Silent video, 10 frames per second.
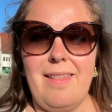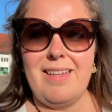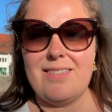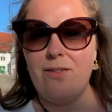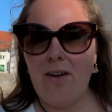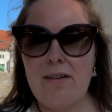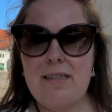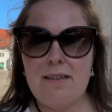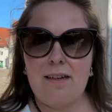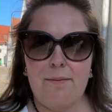This vlog
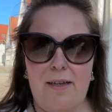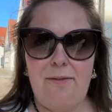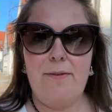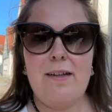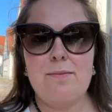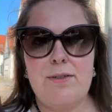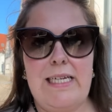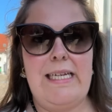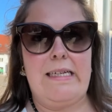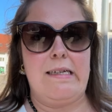is gonna be filmed
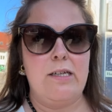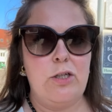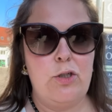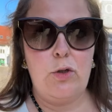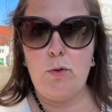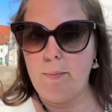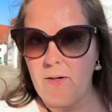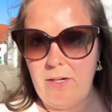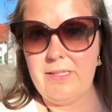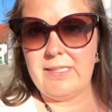in two
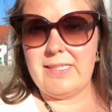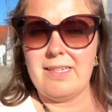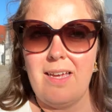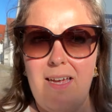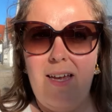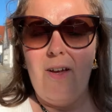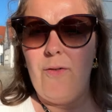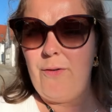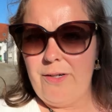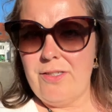parts.
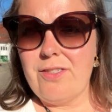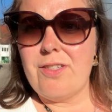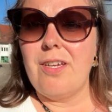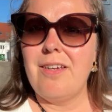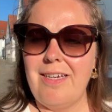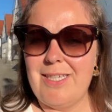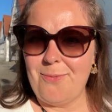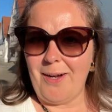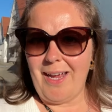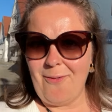First is
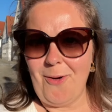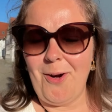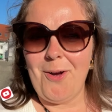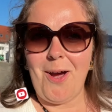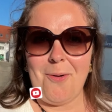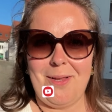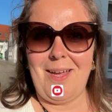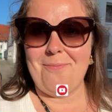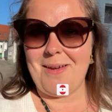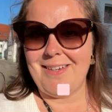whatever I will
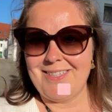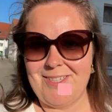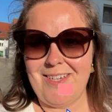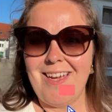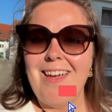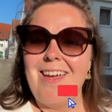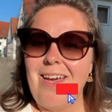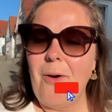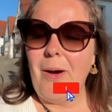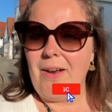have managed,
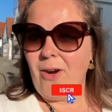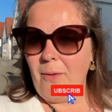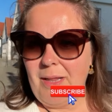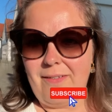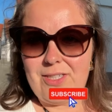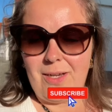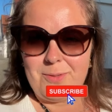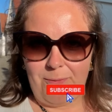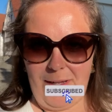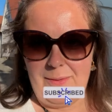whatever I will have time
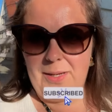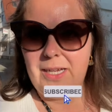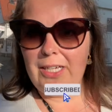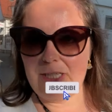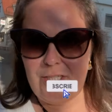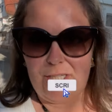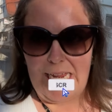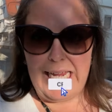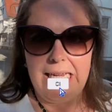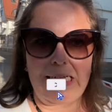to film
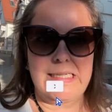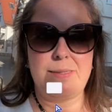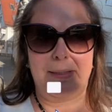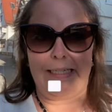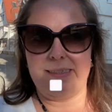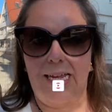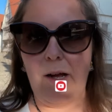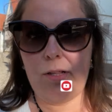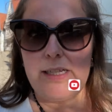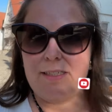today because the
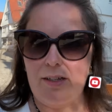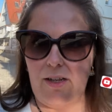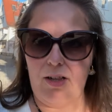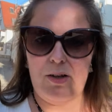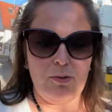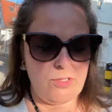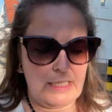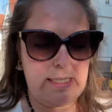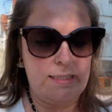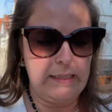outlet is gonna close
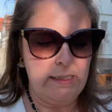in